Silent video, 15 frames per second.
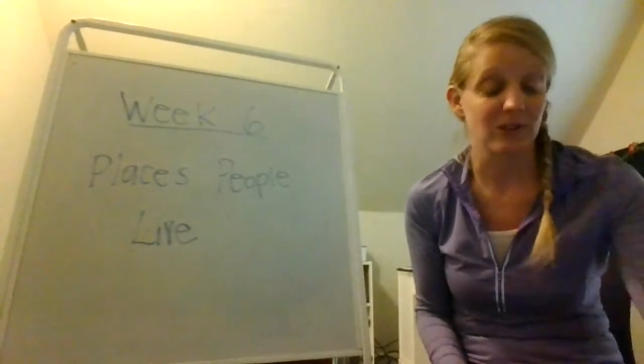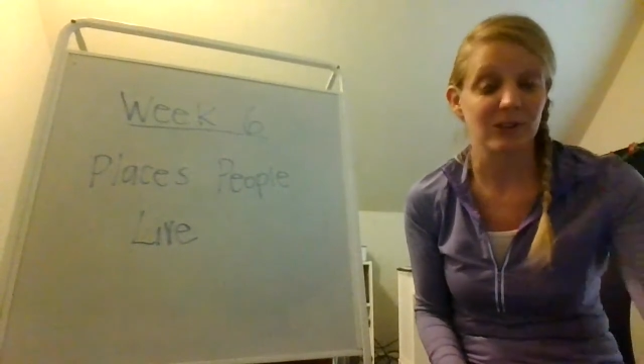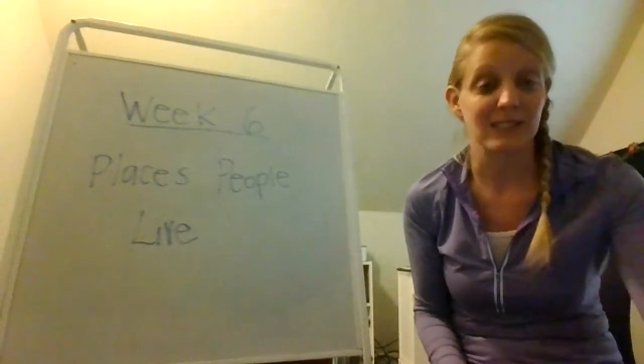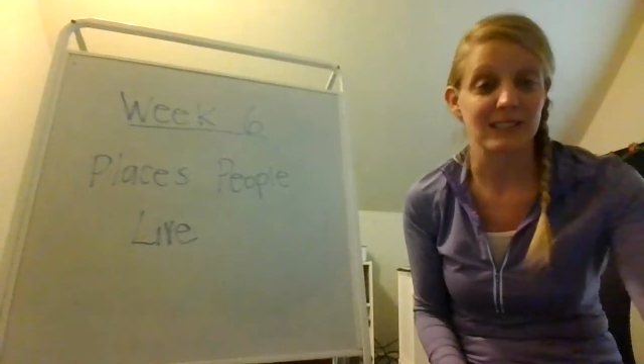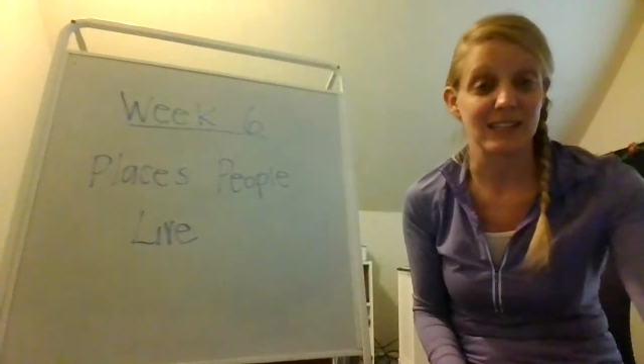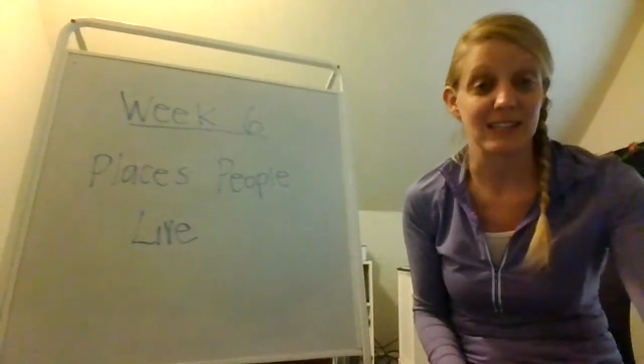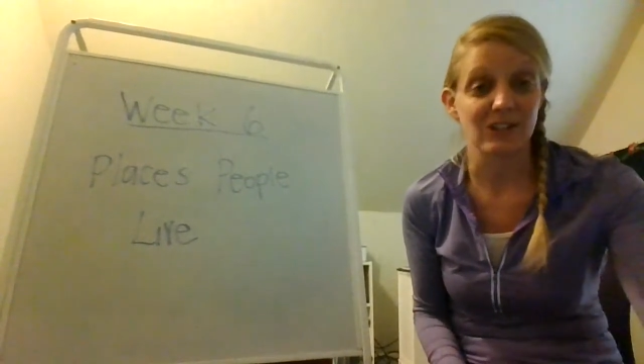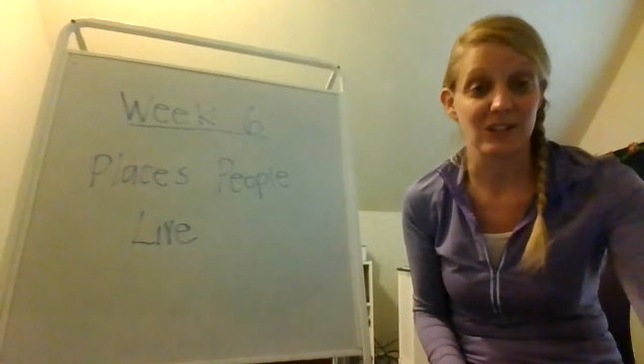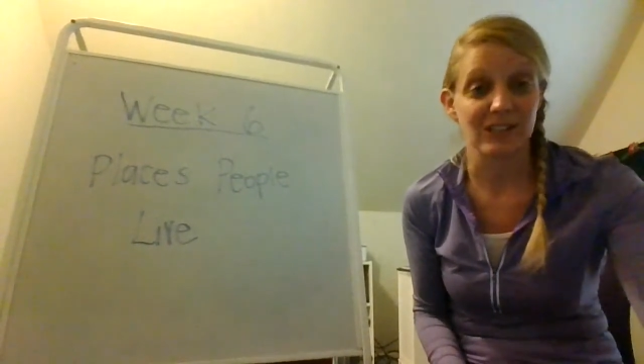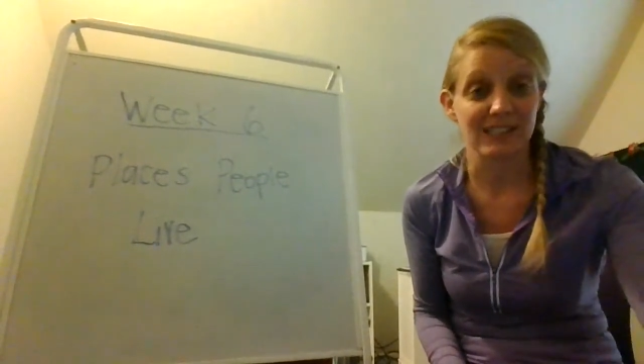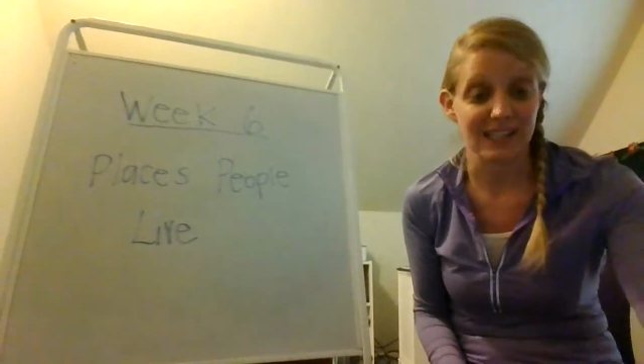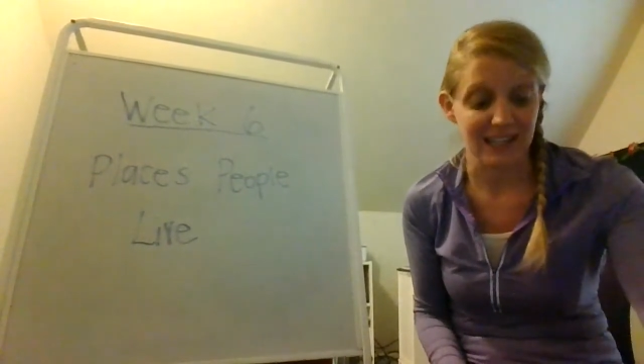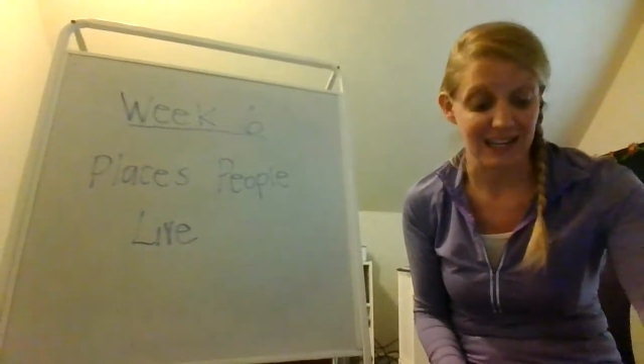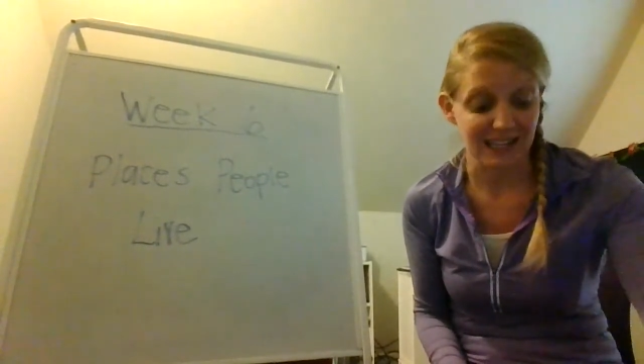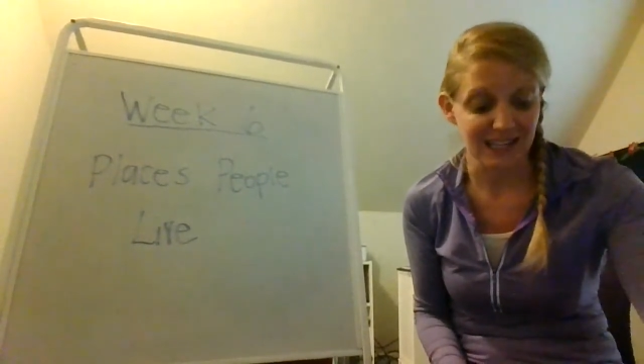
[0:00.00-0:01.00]
attention to
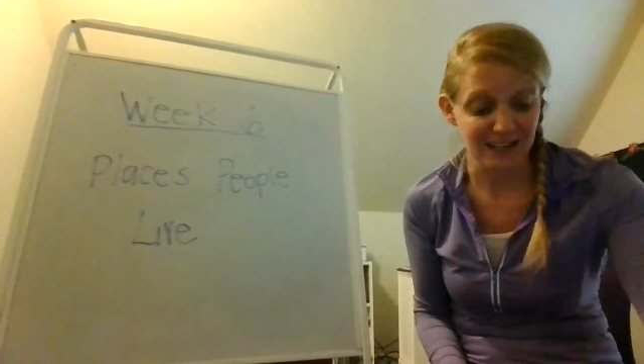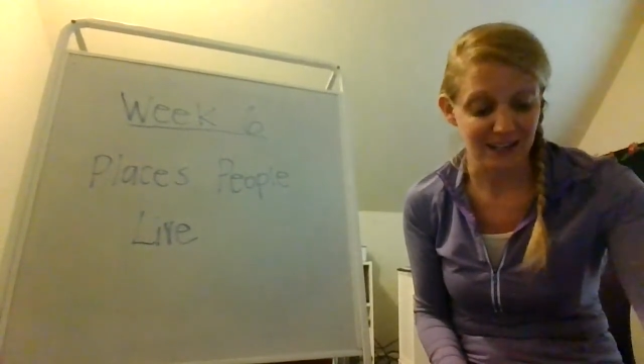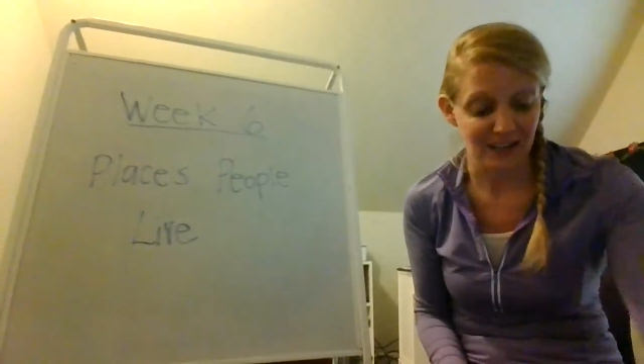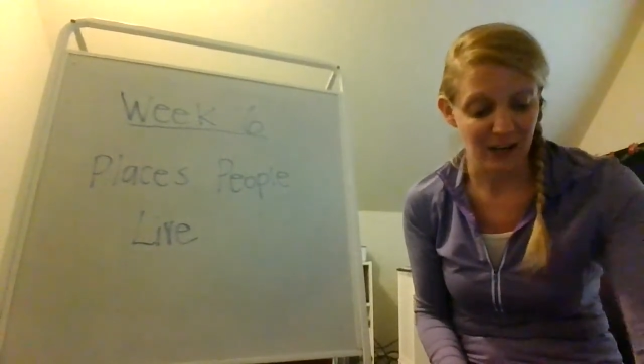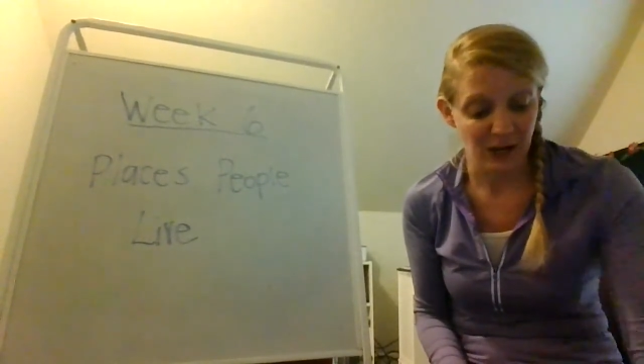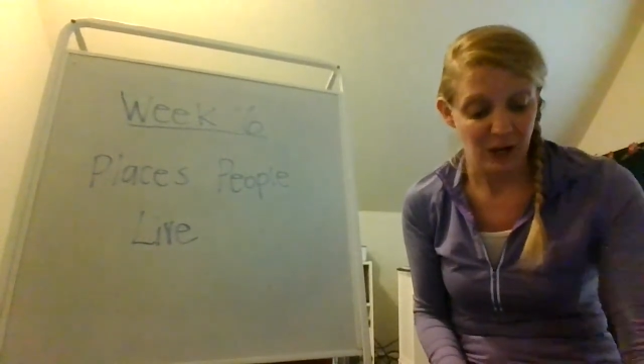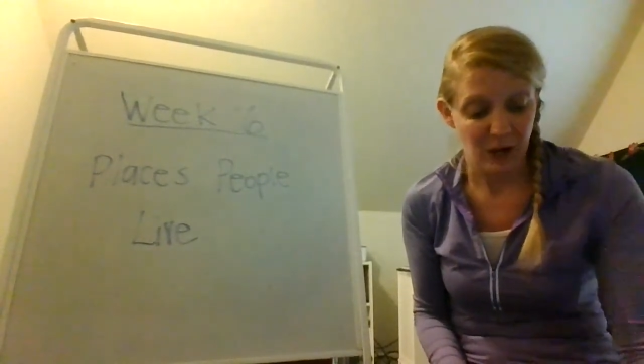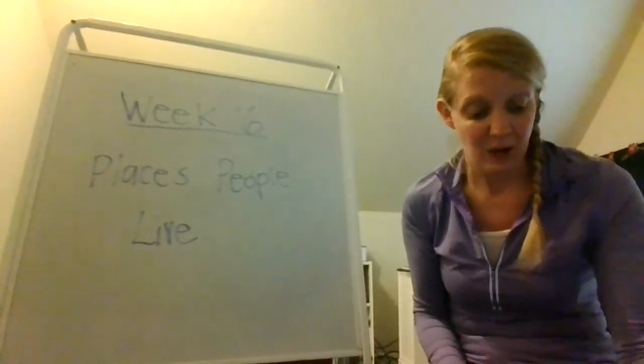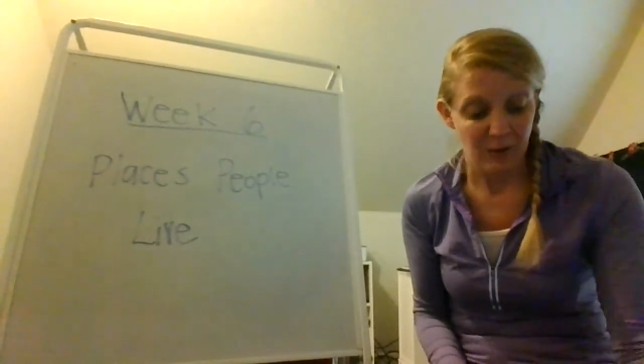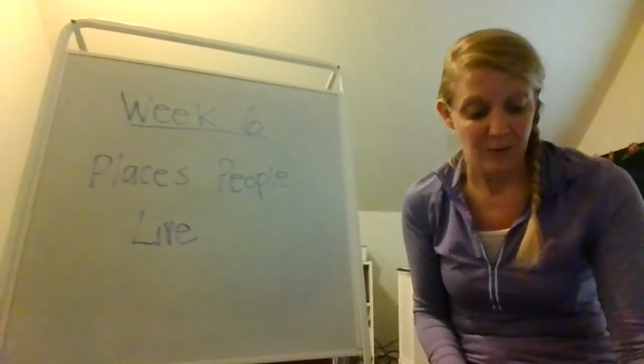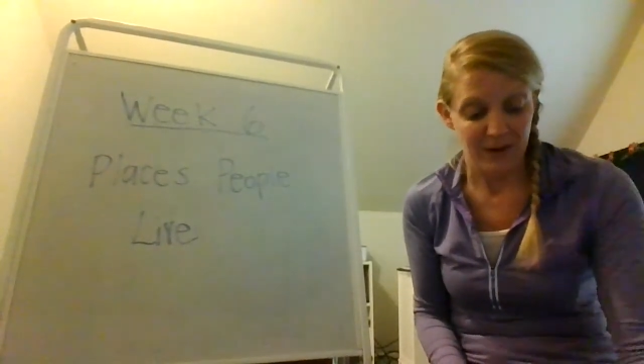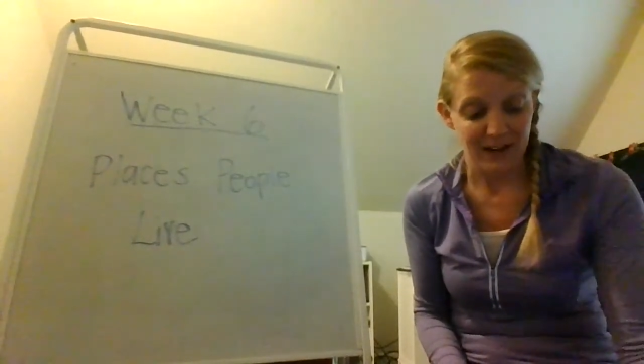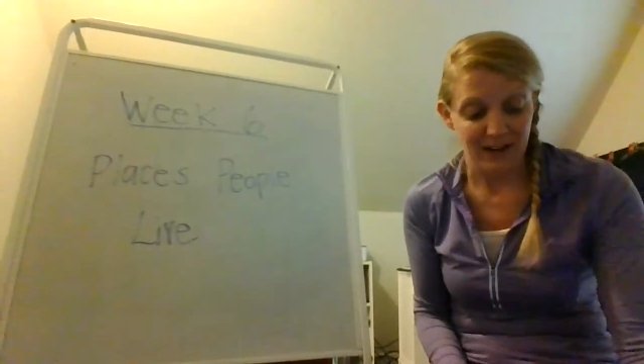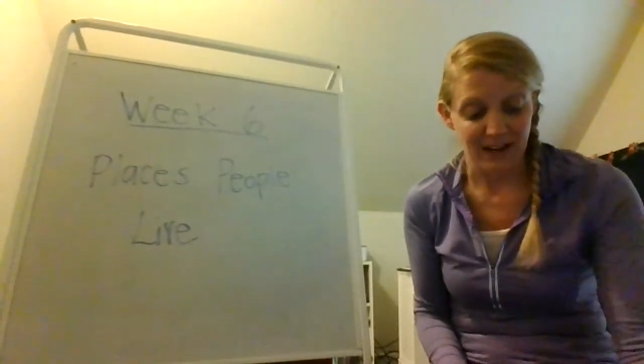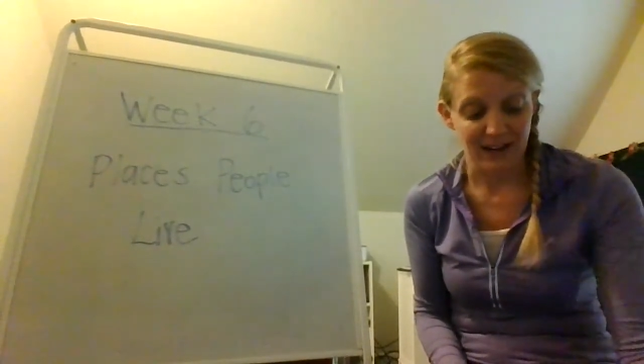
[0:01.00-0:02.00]
it,
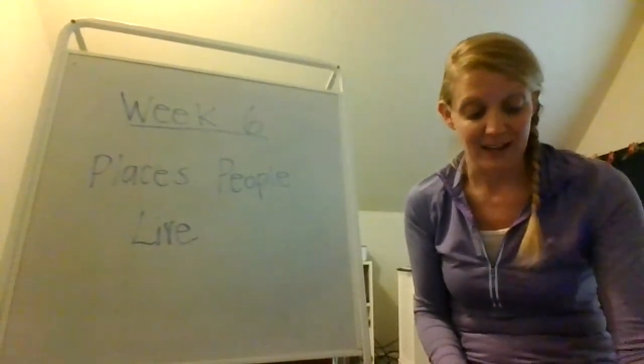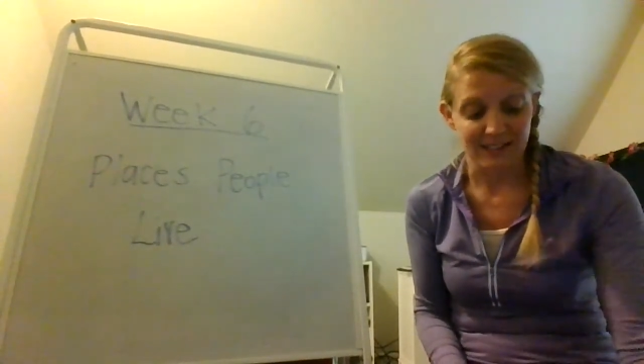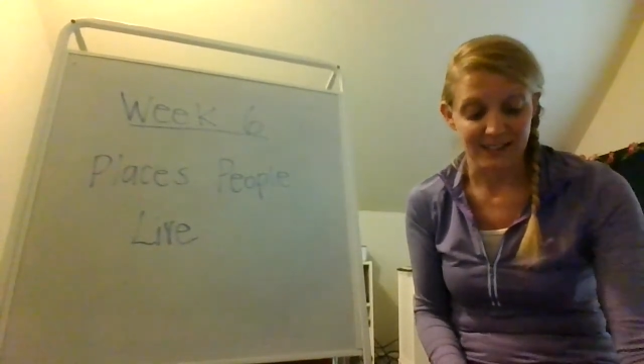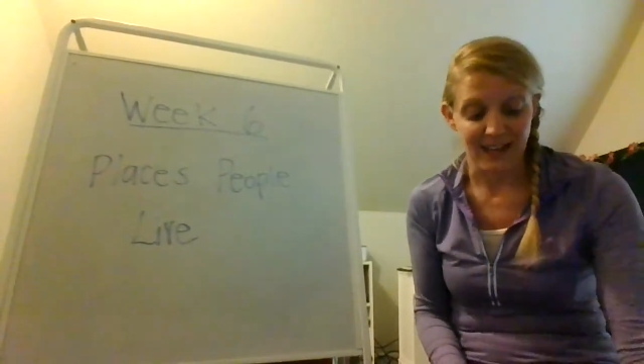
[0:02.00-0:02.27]
because